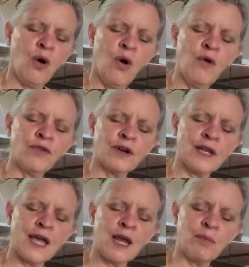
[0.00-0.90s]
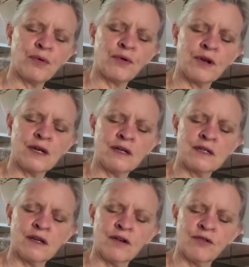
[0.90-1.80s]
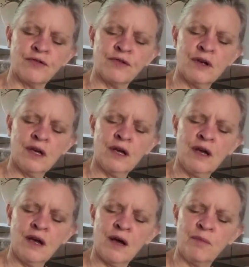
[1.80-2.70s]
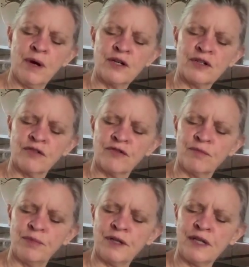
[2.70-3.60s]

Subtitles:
overlay print of a bunch of